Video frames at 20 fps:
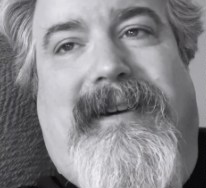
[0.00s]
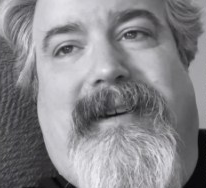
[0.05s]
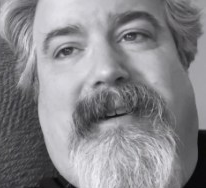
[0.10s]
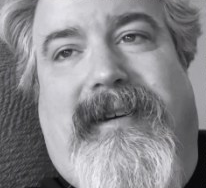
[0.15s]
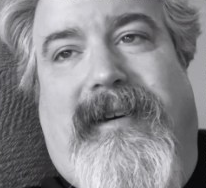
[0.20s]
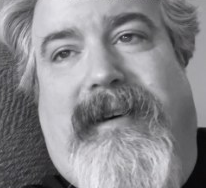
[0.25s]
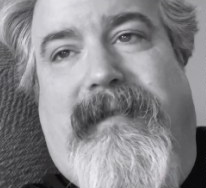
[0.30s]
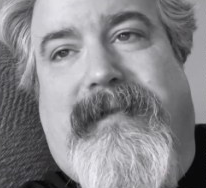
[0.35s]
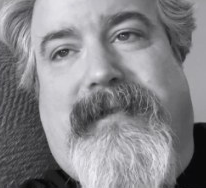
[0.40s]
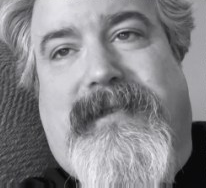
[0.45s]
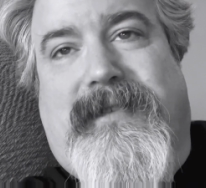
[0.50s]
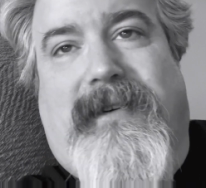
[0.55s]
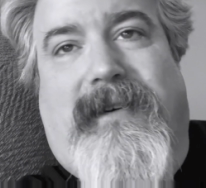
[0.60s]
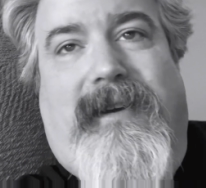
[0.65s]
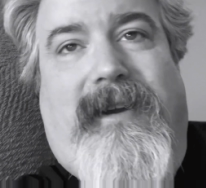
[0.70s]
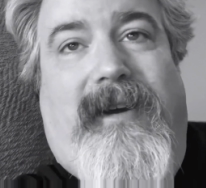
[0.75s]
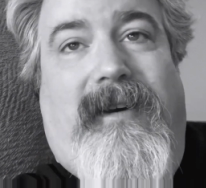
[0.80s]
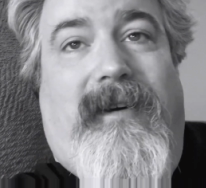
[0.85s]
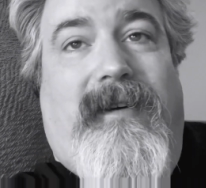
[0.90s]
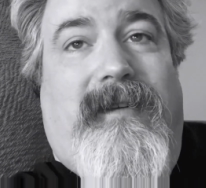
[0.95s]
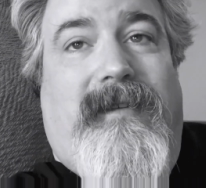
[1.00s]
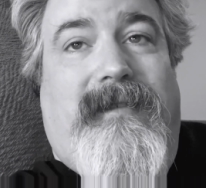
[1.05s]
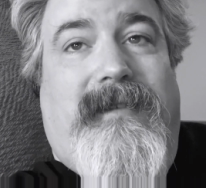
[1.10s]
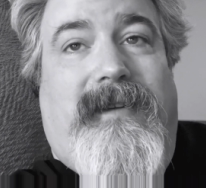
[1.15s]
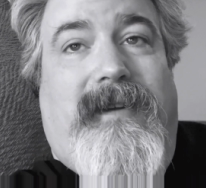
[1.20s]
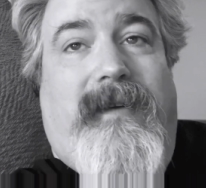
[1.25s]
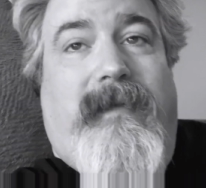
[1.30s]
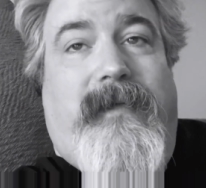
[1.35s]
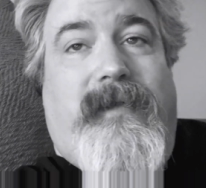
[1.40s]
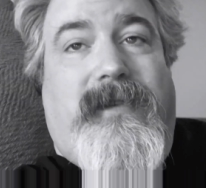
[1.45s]
Officer Carl and
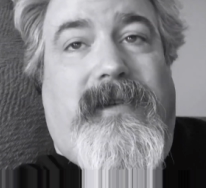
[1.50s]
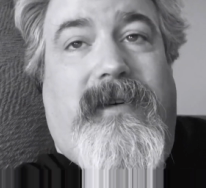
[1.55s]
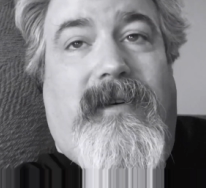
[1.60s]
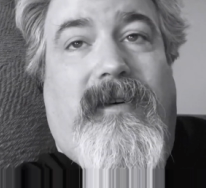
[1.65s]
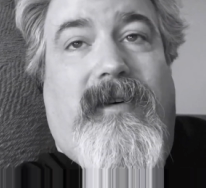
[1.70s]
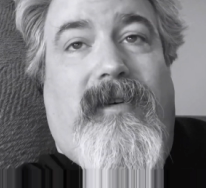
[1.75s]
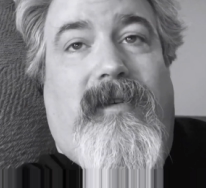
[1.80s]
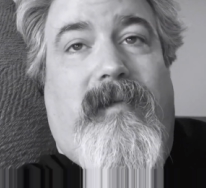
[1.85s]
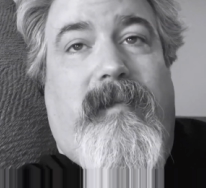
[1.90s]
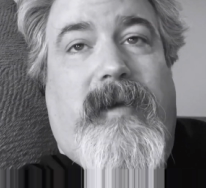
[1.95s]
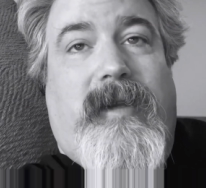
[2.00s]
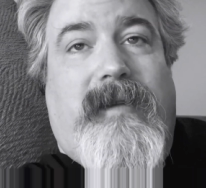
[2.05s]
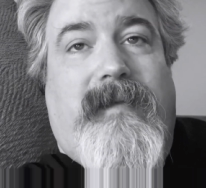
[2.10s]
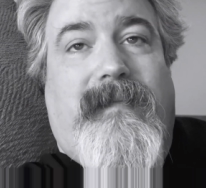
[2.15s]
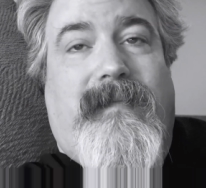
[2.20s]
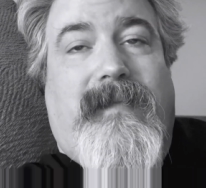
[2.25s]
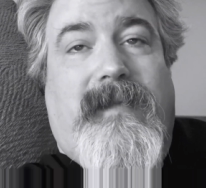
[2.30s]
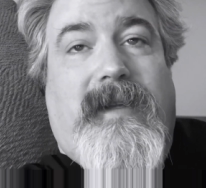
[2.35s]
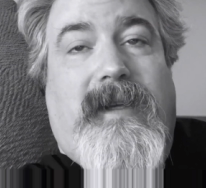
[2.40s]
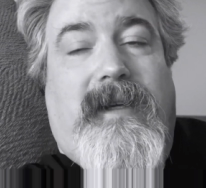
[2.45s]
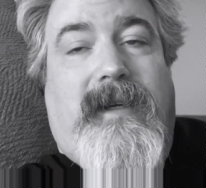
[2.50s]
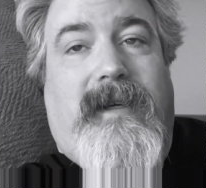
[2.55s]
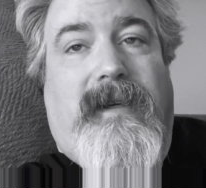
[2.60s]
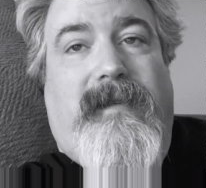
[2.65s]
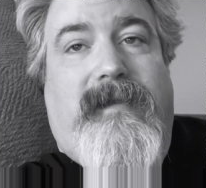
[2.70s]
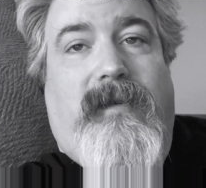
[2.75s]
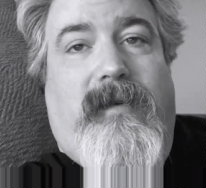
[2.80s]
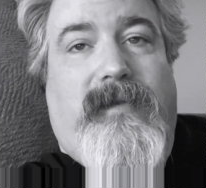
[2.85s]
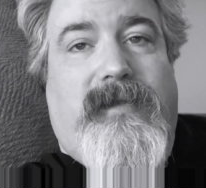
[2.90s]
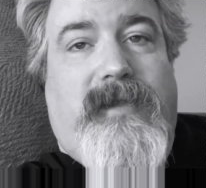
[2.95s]
Officer Herman.
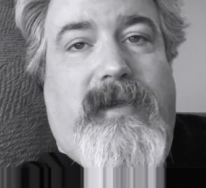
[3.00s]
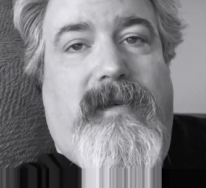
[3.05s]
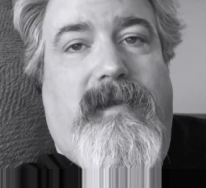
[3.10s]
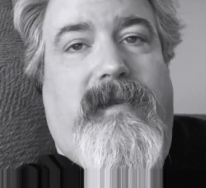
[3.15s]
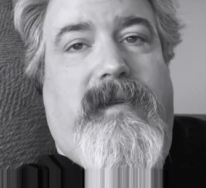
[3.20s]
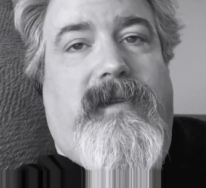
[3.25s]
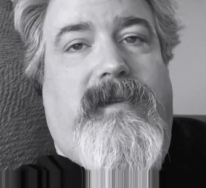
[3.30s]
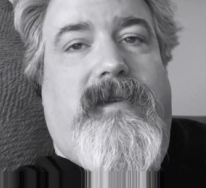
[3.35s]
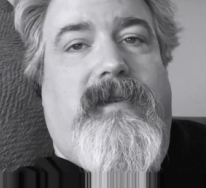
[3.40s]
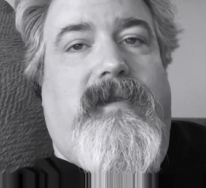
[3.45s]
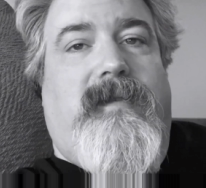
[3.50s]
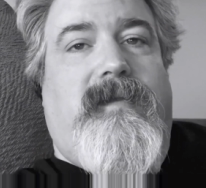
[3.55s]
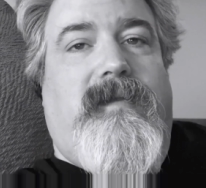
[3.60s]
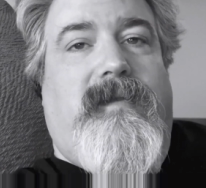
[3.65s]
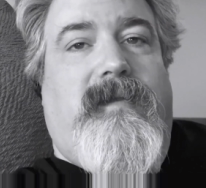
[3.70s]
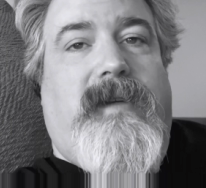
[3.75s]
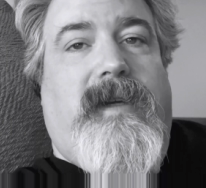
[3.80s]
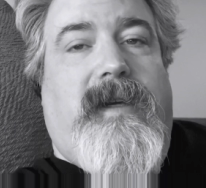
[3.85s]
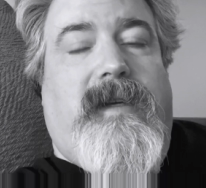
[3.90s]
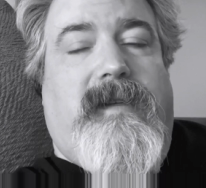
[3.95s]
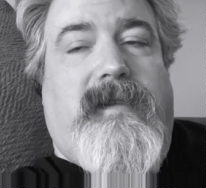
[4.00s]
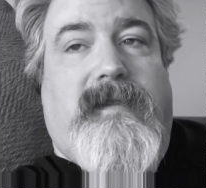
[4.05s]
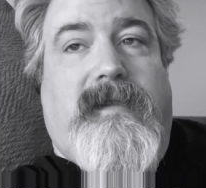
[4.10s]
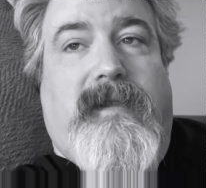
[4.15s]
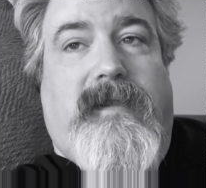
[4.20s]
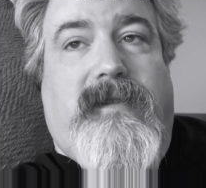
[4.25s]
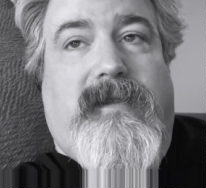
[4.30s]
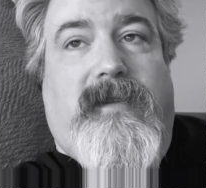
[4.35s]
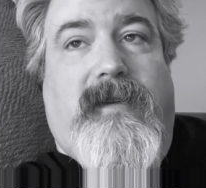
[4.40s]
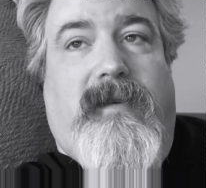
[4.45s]
Those are the two guys
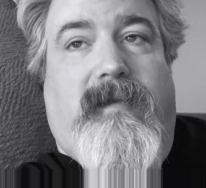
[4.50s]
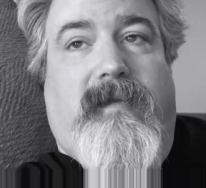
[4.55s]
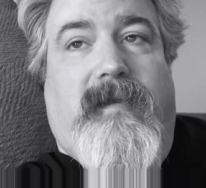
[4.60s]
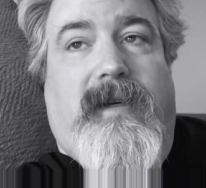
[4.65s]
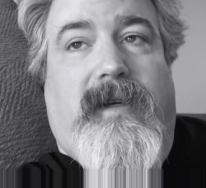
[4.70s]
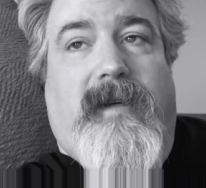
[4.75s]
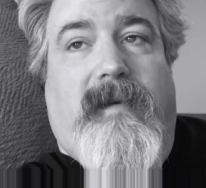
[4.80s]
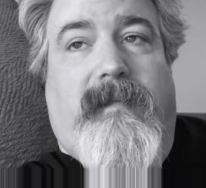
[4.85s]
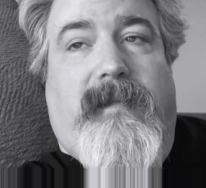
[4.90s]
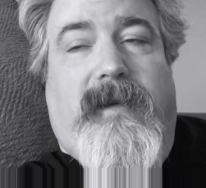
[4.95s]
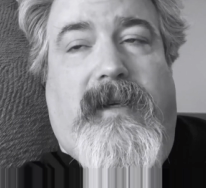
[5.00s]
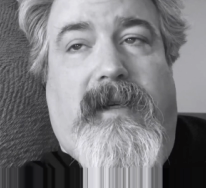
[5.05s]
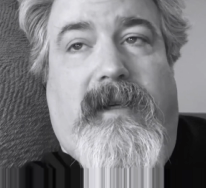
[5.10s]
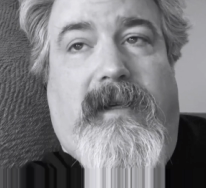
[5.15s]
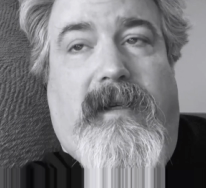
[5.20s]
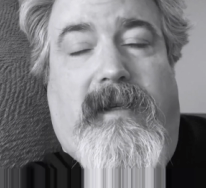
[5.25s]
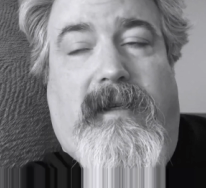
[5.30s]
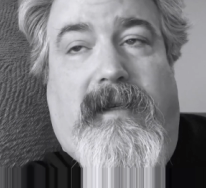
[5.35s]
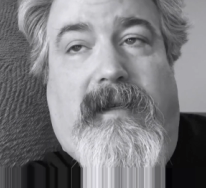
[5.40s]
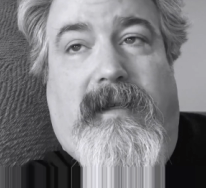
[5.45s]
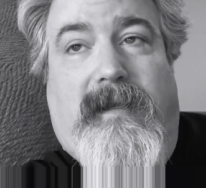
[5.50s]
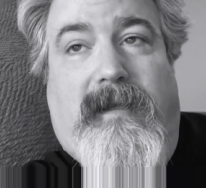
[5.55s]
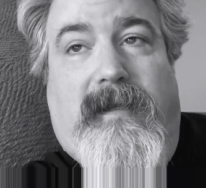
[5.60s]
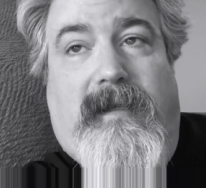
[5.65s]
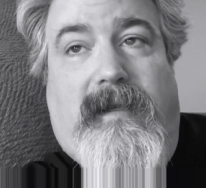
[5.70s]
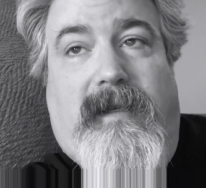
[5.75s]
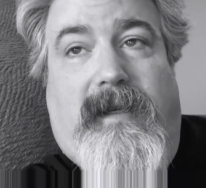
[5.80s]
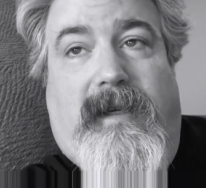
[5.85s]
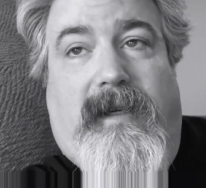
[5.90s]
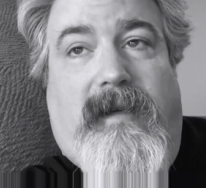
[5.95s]
that show up.
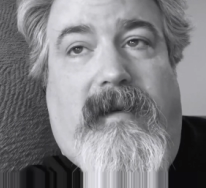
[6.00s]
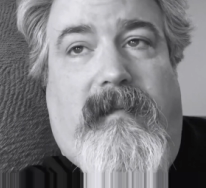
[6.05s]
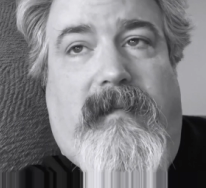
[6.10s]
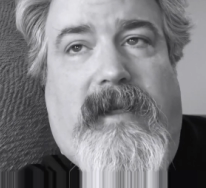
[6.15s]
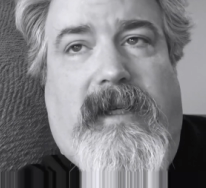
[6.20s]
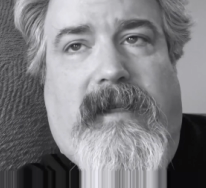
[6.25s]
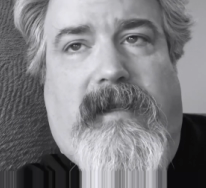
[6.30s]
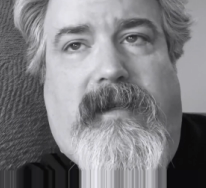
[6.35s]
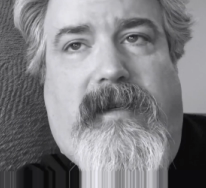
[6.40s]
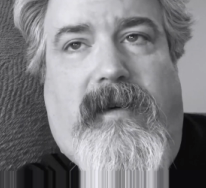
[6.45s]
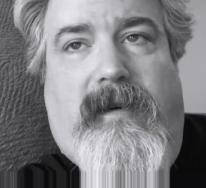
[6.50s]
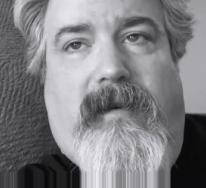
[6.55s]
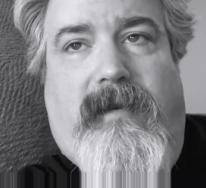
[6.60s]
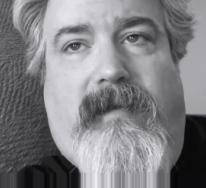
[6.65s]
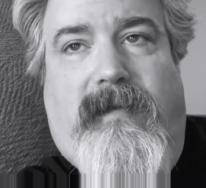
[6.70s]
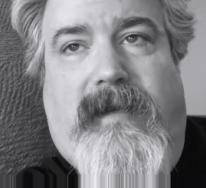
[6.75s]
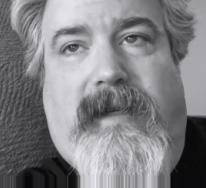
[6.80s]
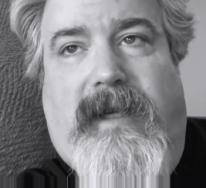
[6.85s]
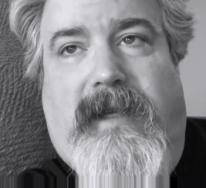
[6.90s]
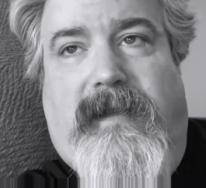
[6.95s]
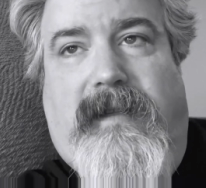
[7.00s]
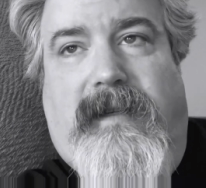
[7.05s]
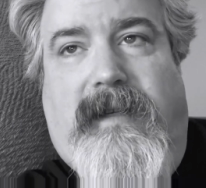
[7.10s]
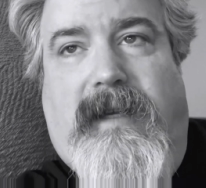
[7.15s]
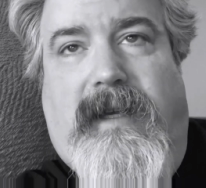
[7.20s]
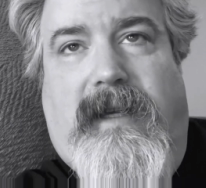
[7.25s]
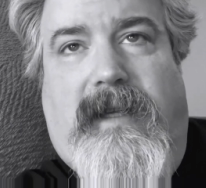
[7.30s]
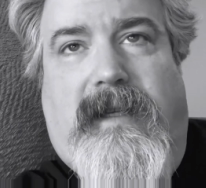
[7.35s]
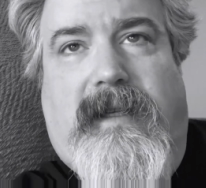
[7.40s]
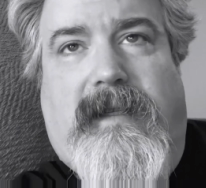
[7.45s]
I'm not sure who Nathan
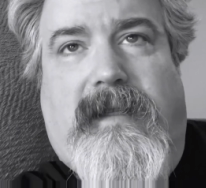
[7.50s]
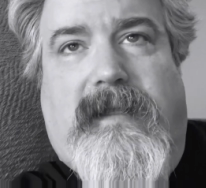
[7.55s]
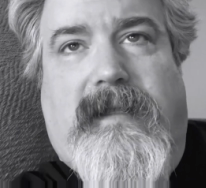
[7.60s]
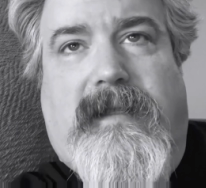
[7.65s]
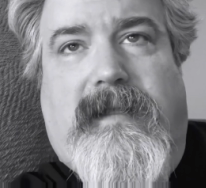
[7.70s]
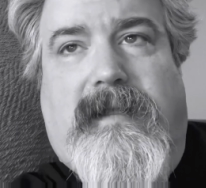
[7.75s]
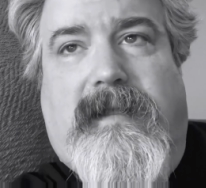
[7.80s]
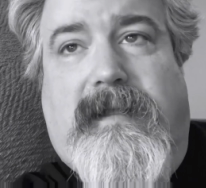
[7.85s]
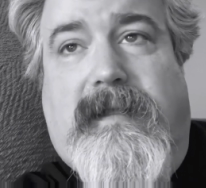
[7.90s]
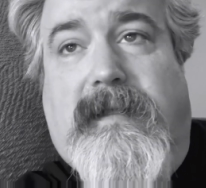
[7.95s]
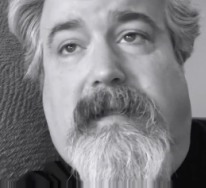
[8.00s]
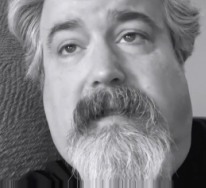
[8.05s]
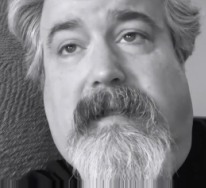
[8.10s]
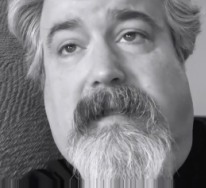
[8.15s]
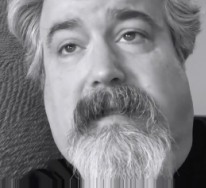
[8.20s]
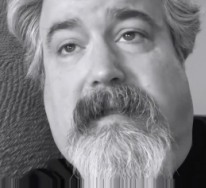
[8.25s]
Head is.